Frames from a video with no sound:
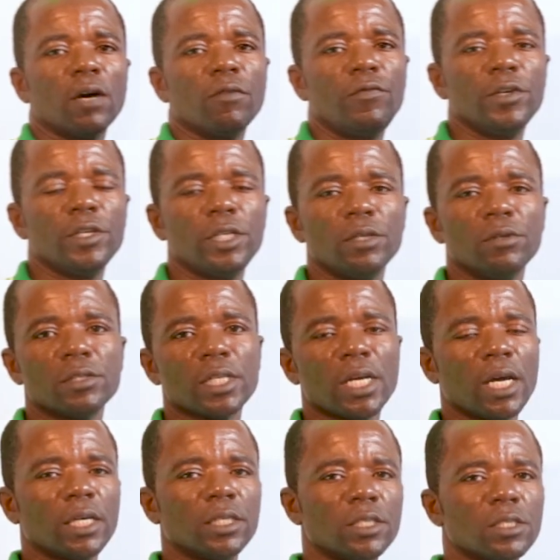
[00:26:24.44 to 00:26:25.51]
our videos.
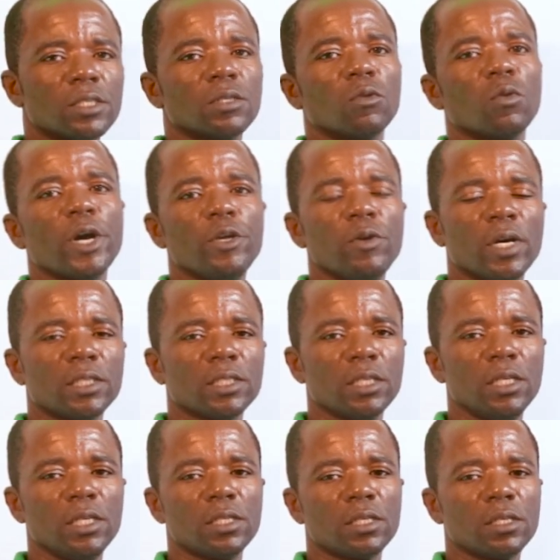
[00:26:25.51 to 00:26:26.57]
And while you're at
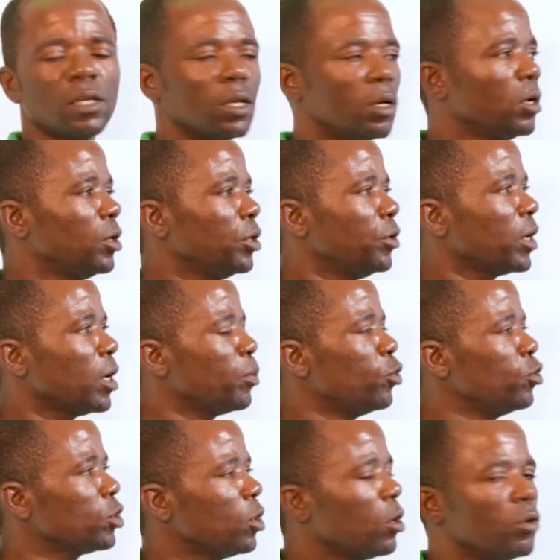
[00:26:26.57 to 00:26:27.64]
it, you can
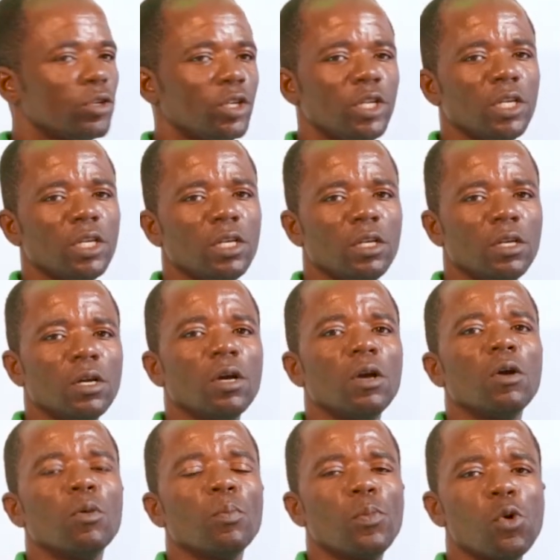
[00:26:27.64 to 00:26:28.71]
put on the
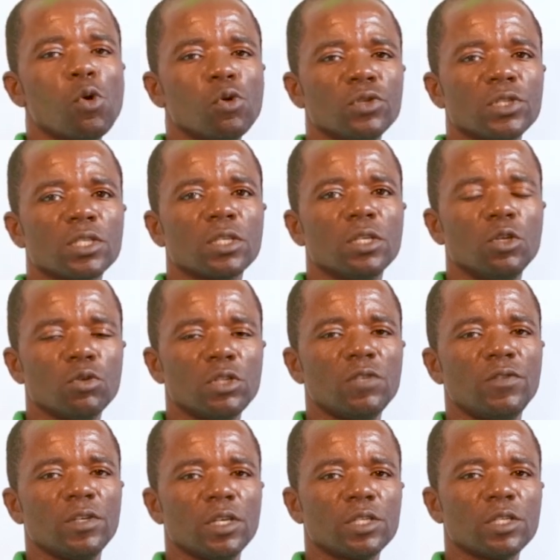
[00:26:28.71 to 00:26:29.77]
post
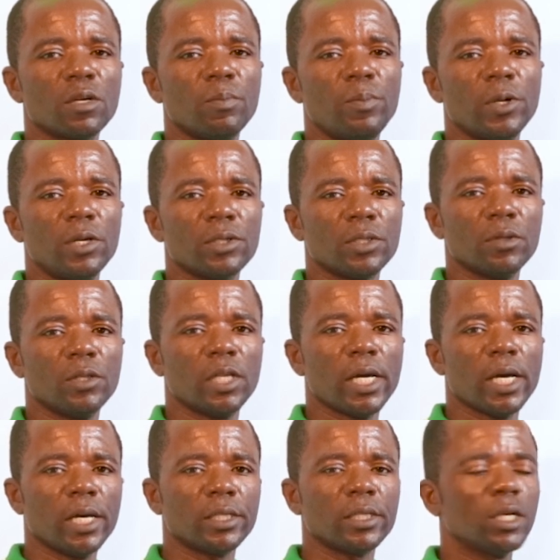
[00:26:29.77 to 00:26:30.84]
notification bell so
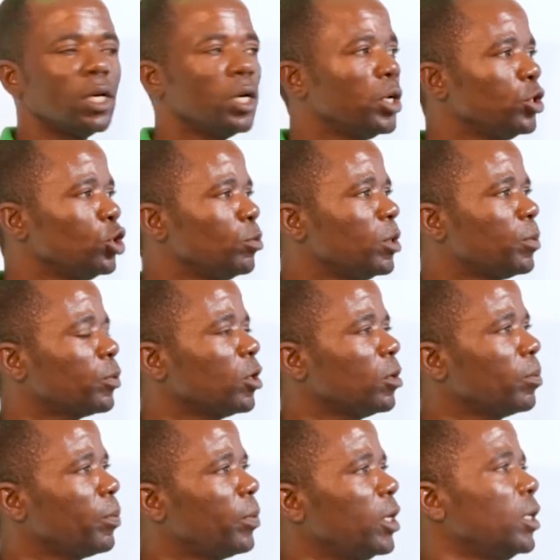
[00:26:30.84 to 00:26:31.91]
that you'll be
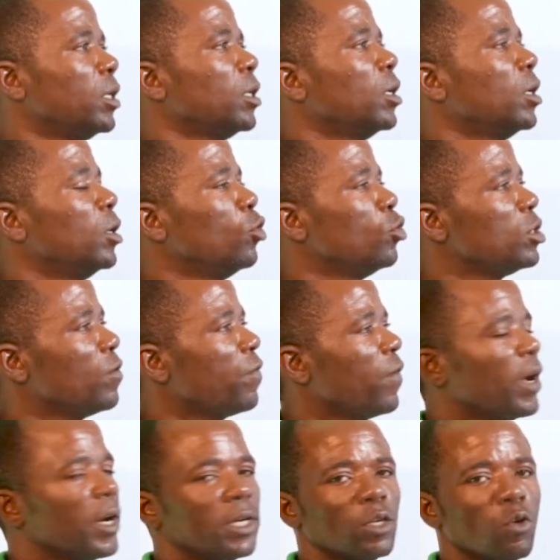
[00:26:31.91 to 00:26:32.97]
promptly
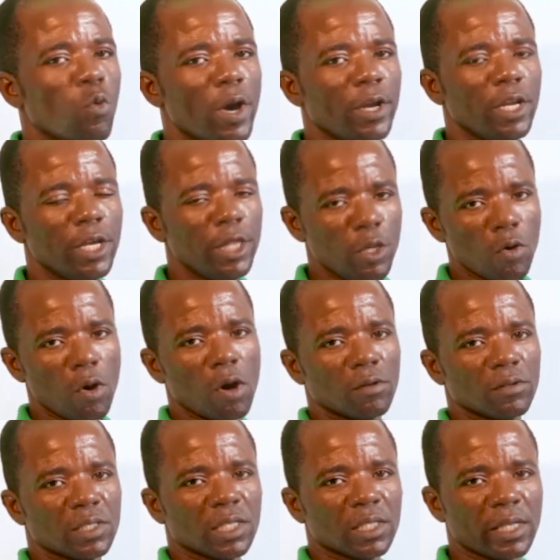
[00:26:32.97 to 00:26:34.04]
notified when a new
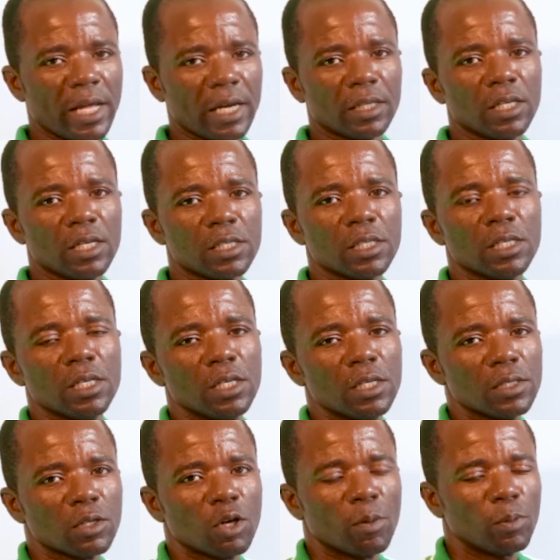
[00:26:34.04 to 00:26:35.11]
content like this
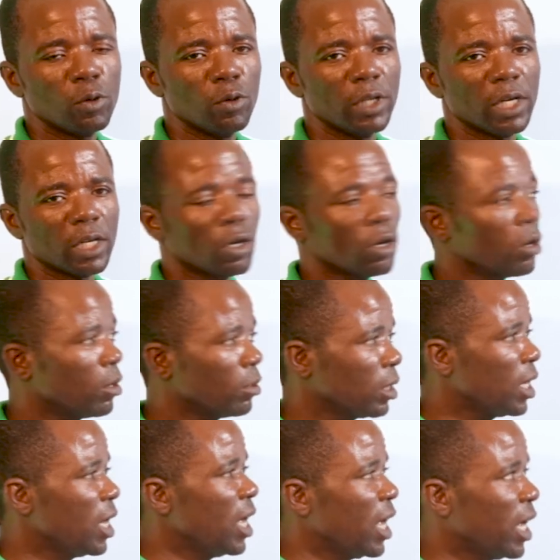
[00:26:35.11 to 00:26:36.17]
is uploaded on
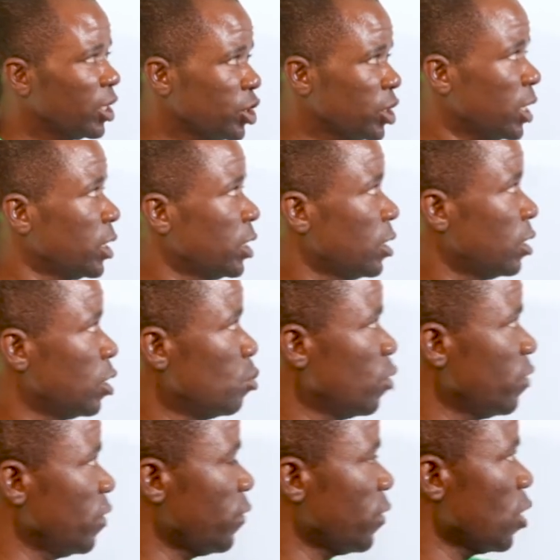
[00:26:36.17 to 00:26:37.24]
our channel.
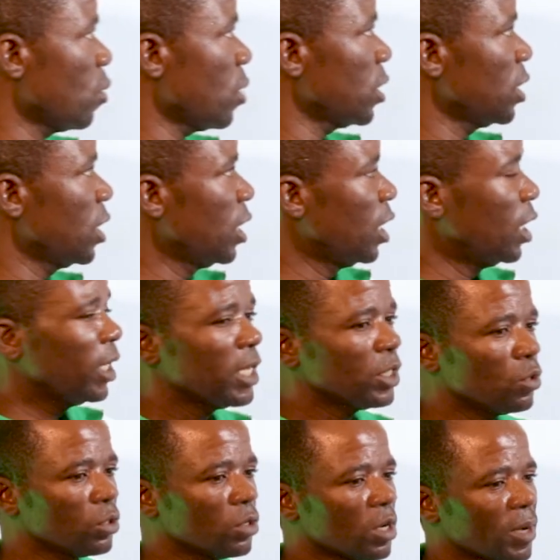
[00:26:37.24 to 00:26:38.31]
Moving forward, let's
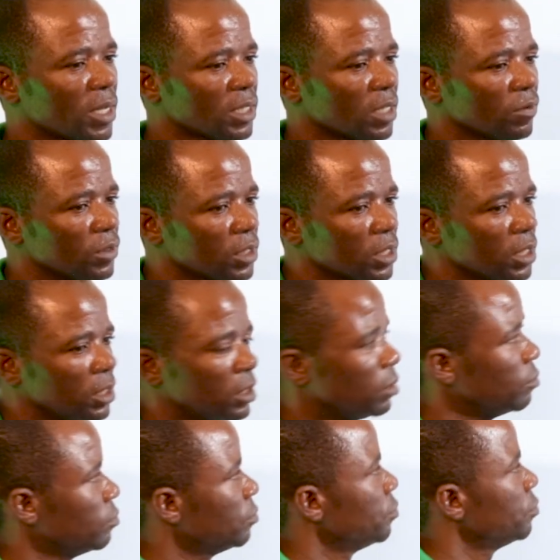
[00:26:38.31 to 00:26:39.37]
go to number 17.